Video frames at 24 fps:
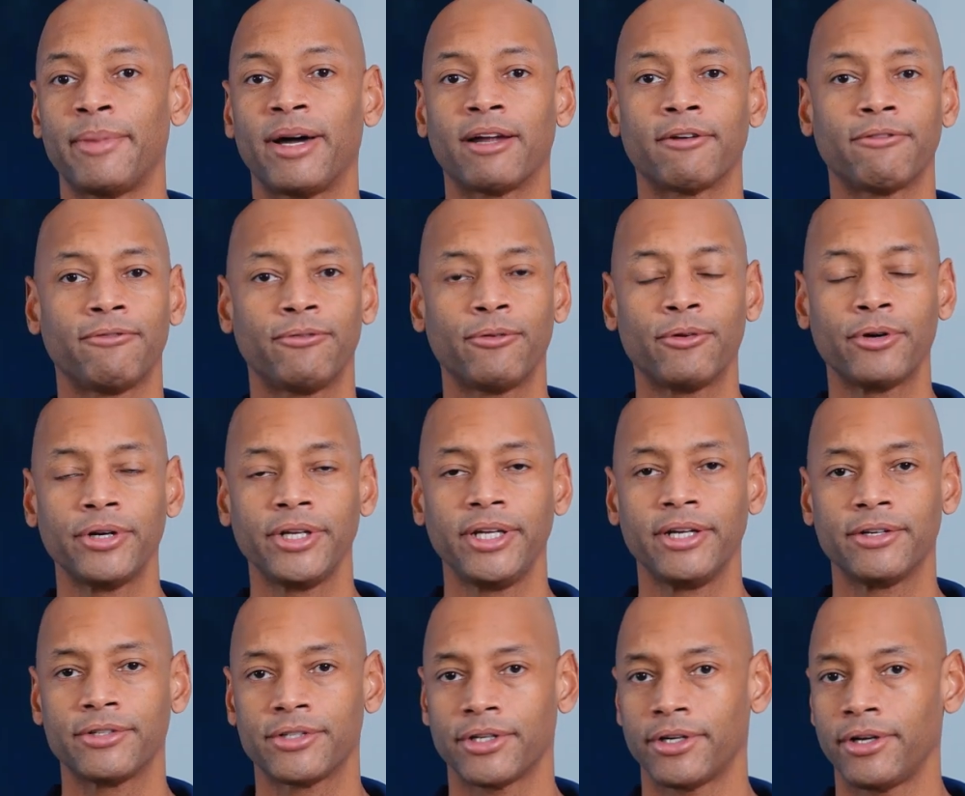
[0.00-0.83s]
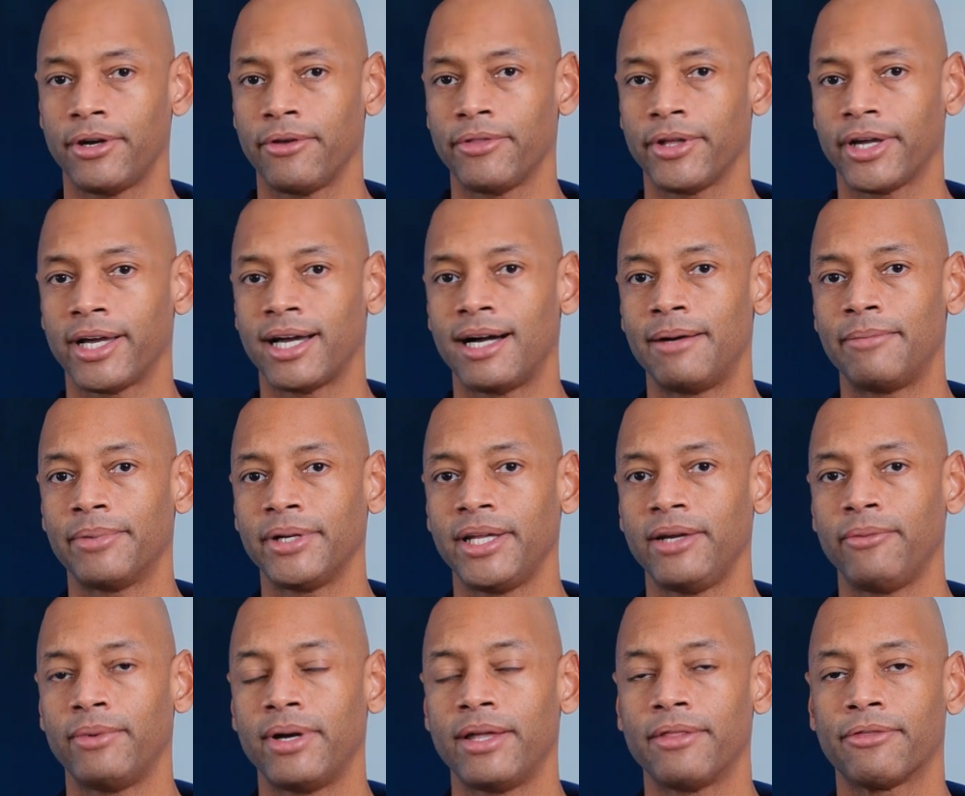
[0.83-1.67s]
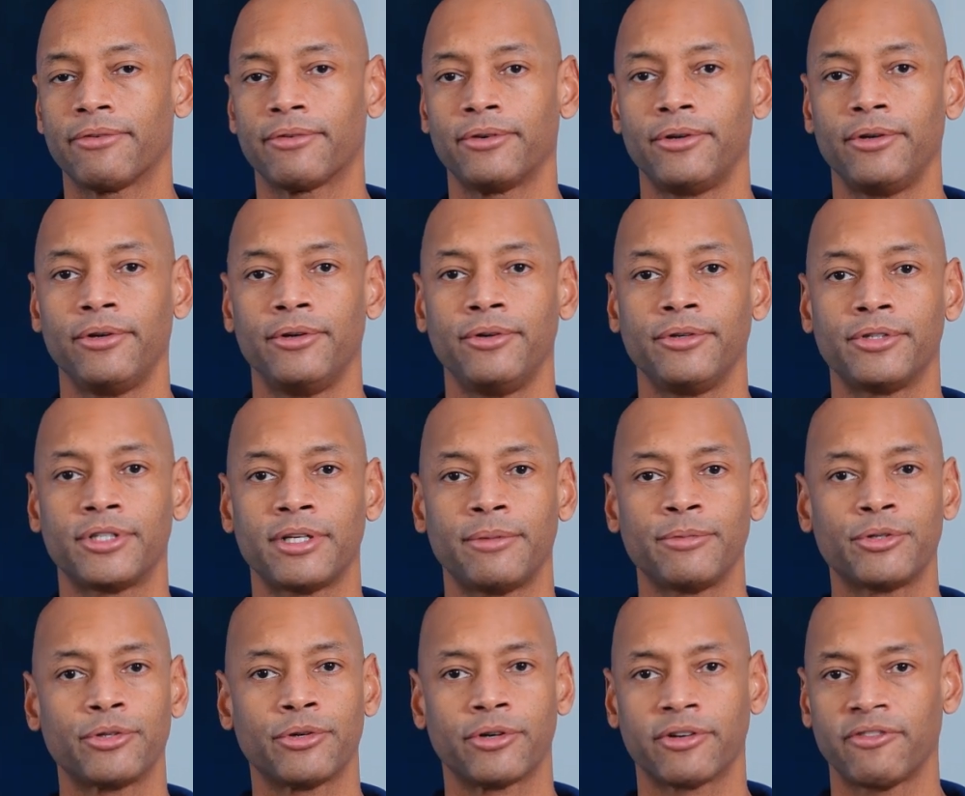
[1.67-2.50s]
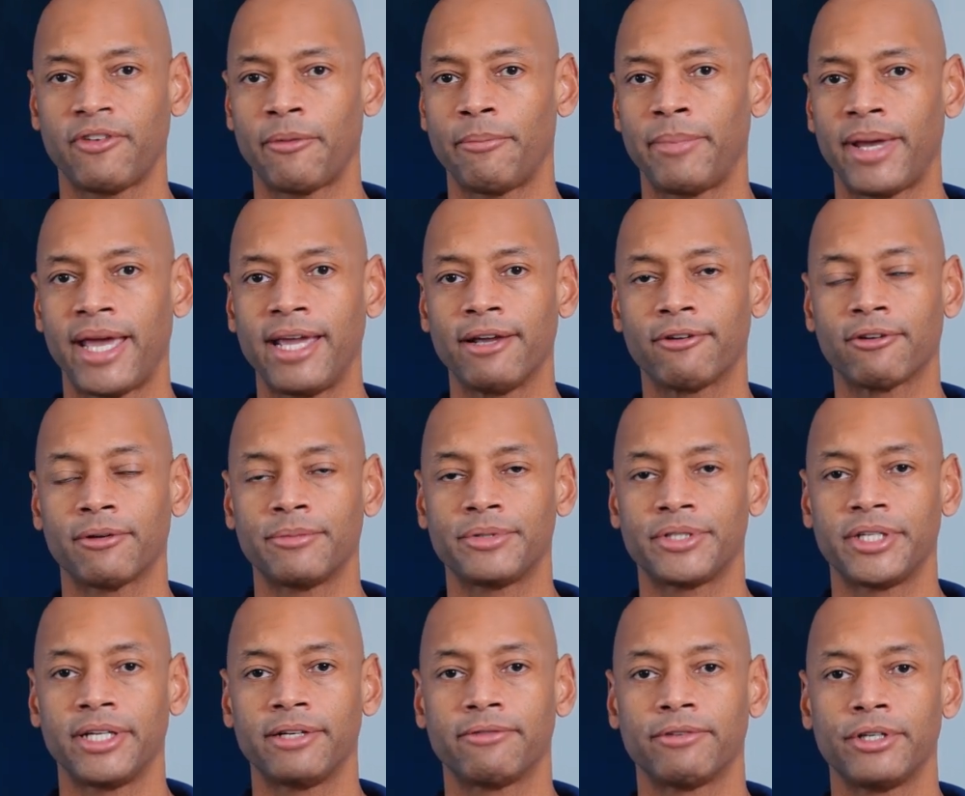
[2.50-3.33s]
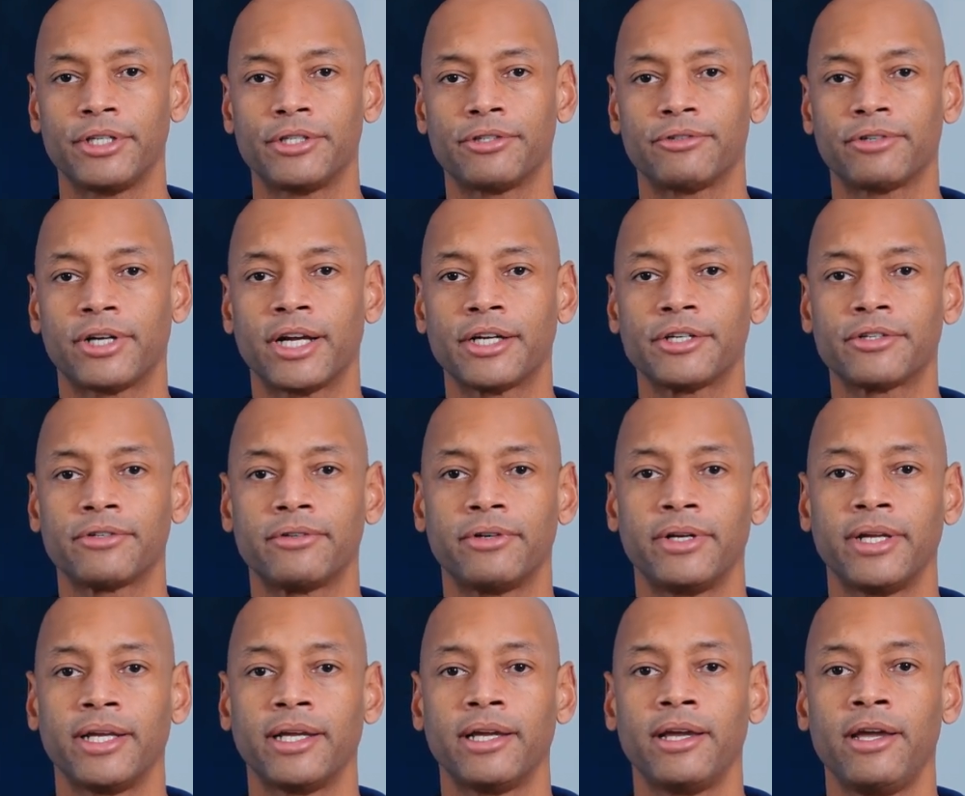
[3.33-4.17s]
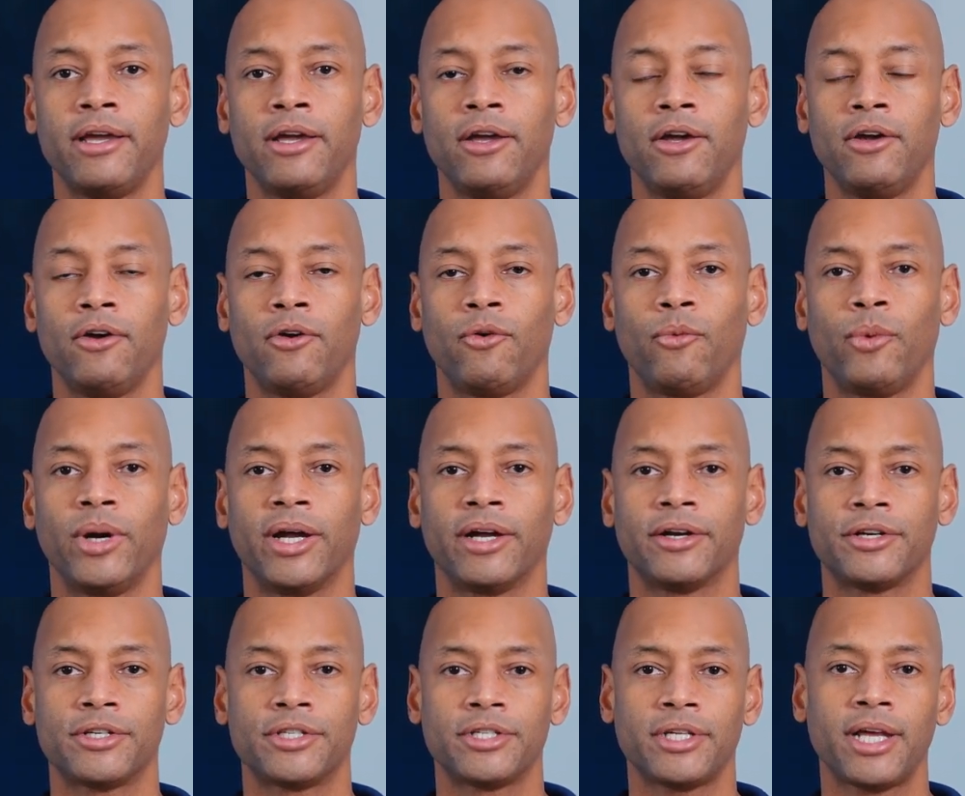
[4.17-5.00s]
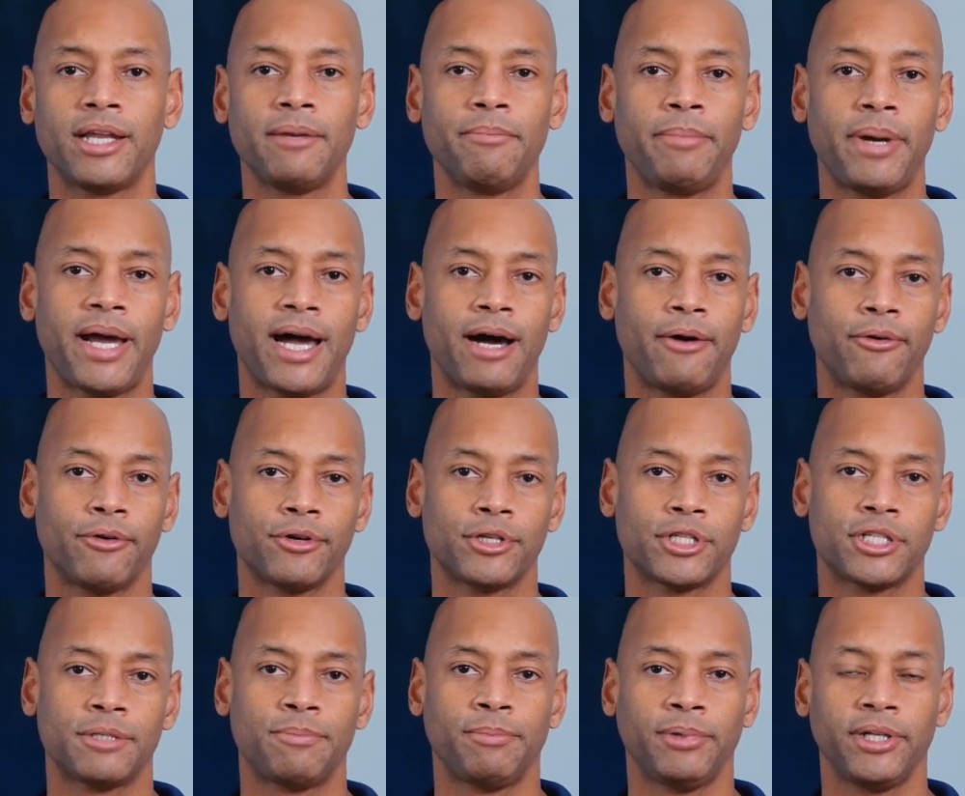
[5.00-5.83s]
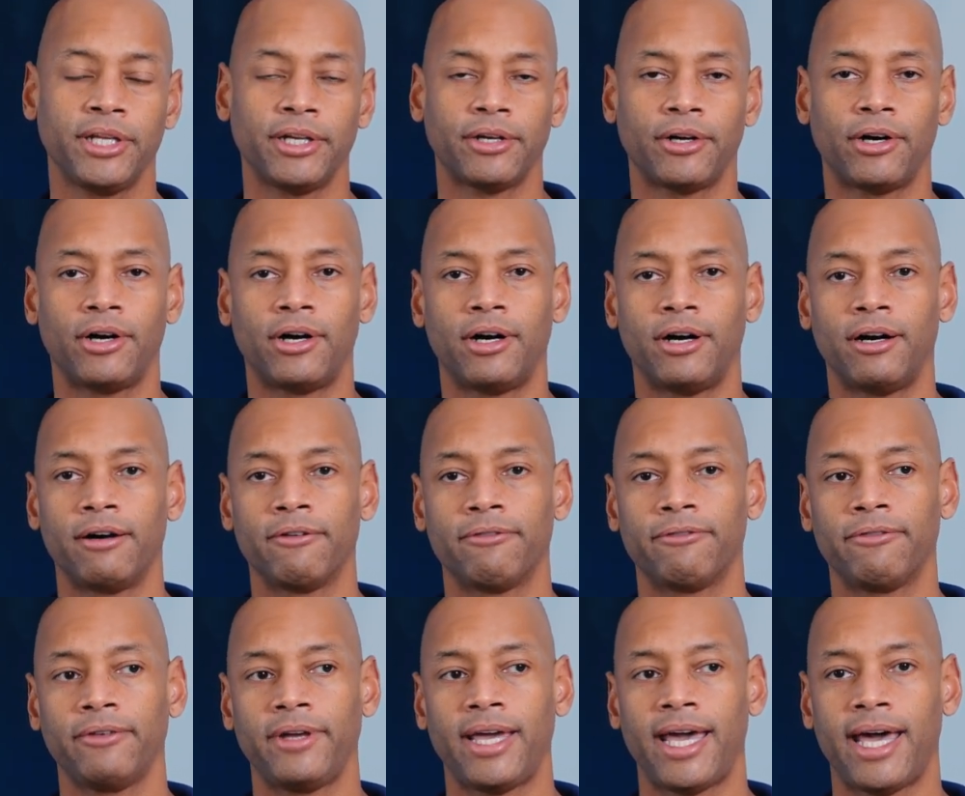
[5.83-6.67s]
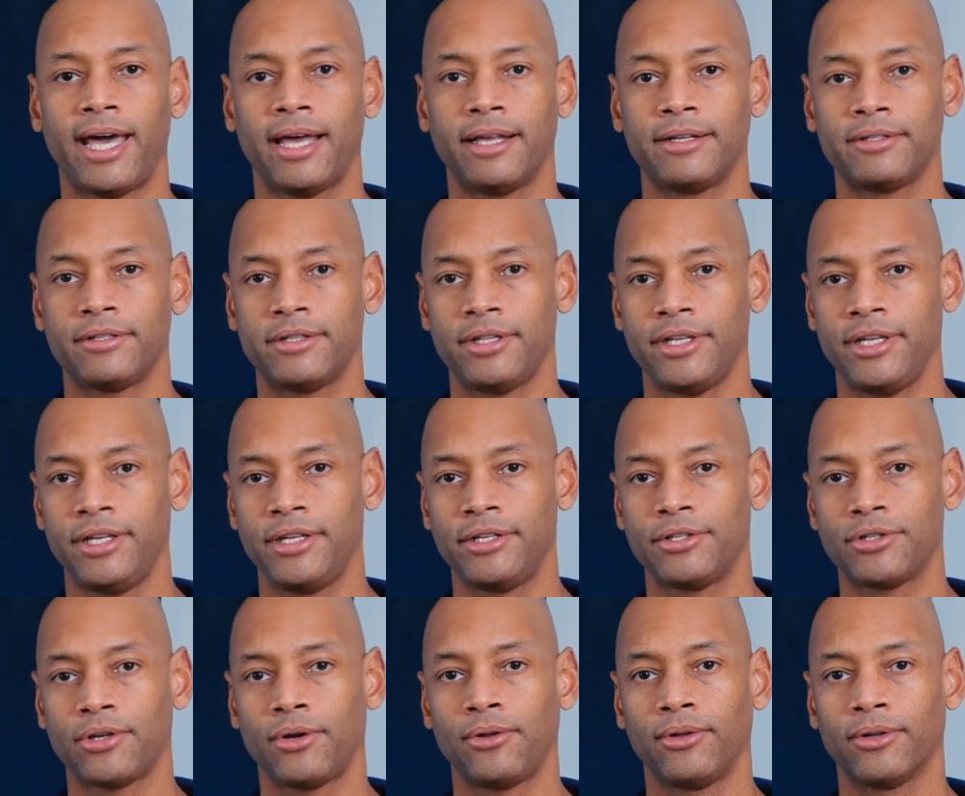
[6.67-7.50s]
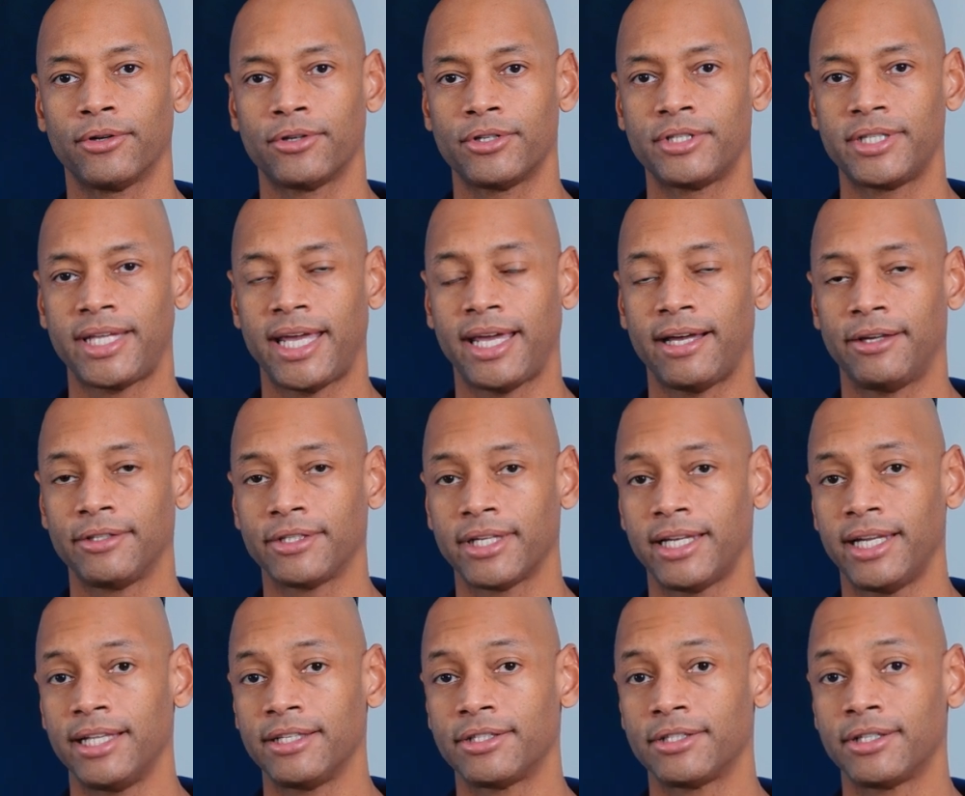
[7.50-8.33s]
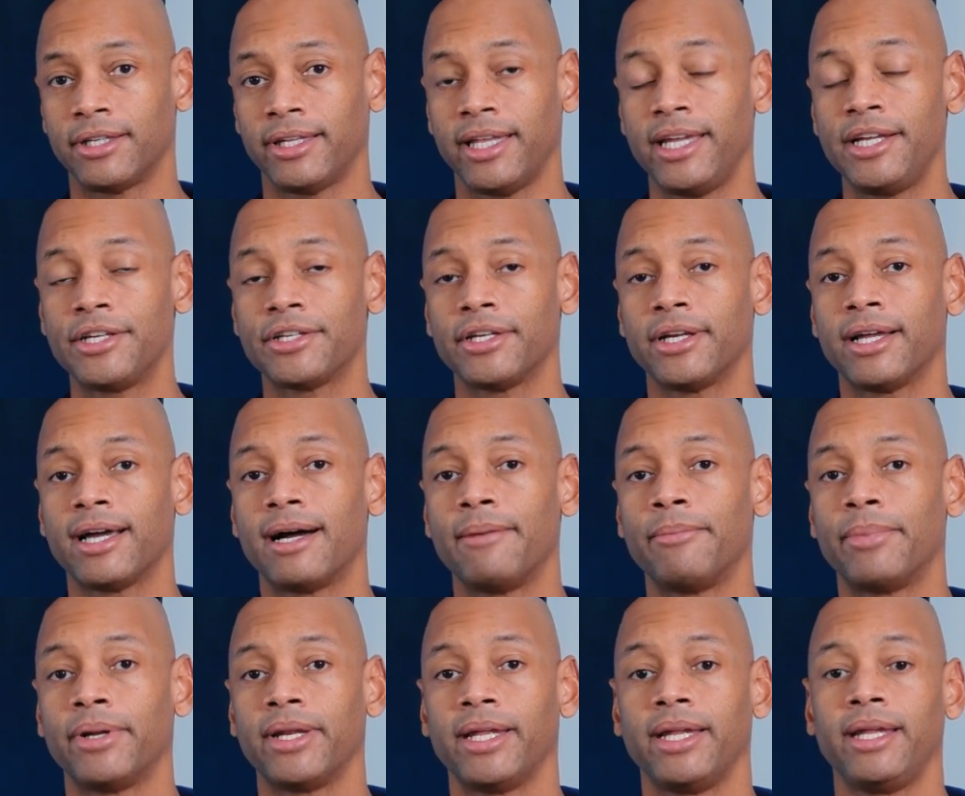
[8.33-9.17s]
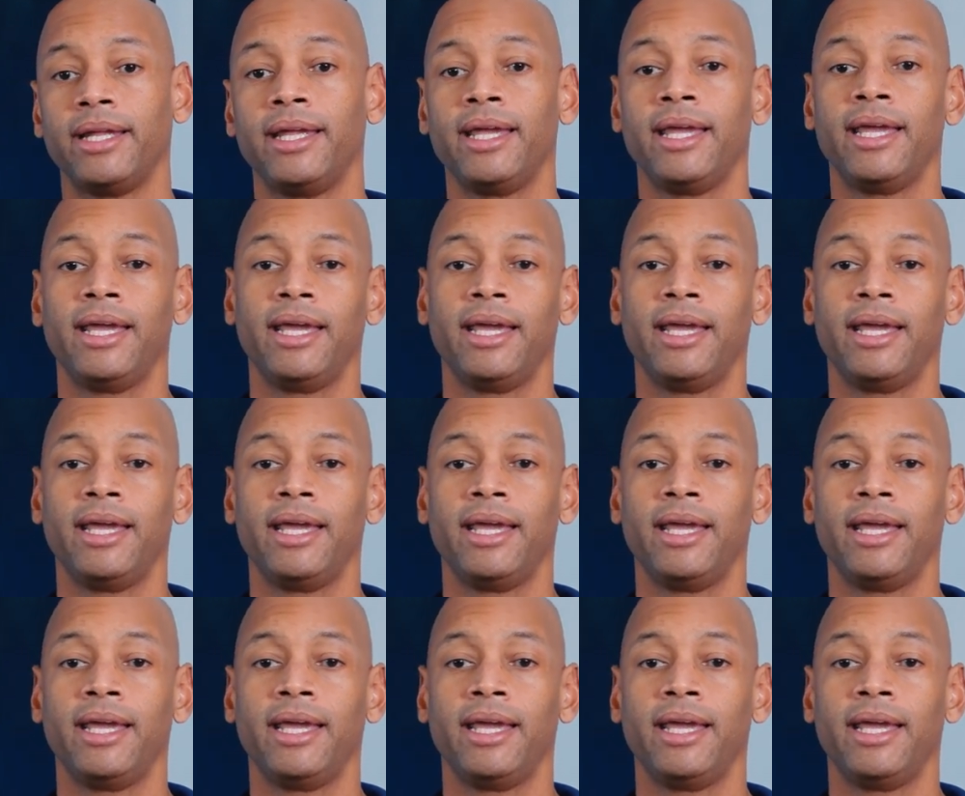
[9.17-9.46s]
about four years ago, the company went through some sort of a bankruptcy restructuring where SunPower split off as the solar sales and installation company,